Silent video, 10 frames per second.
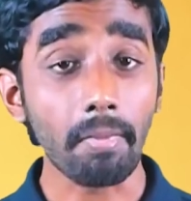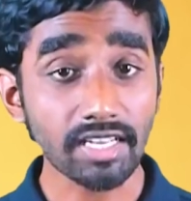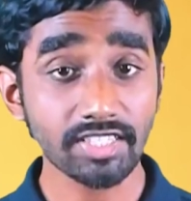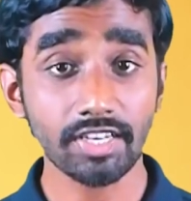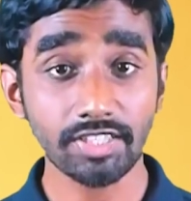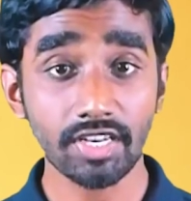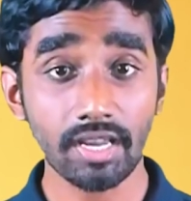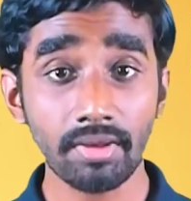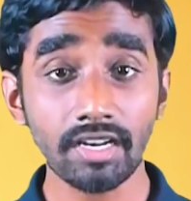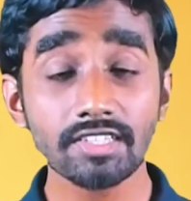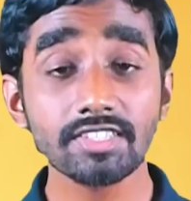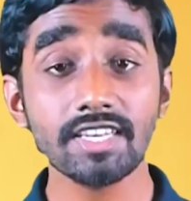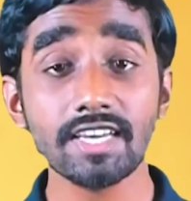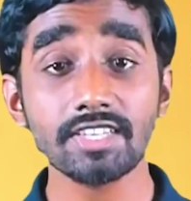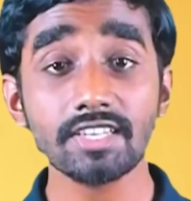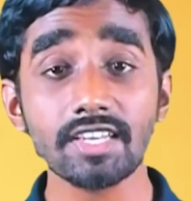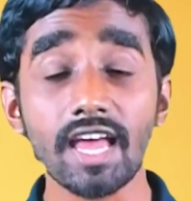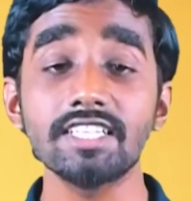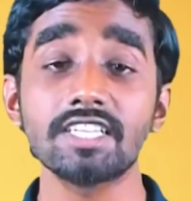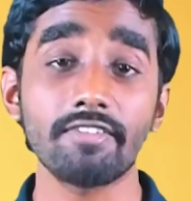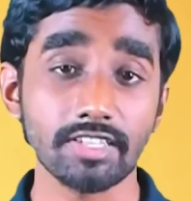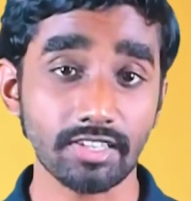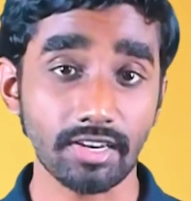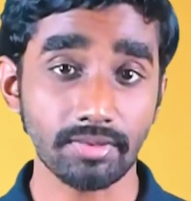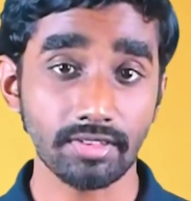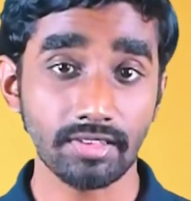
Master HTML, CSS, and JavaScript.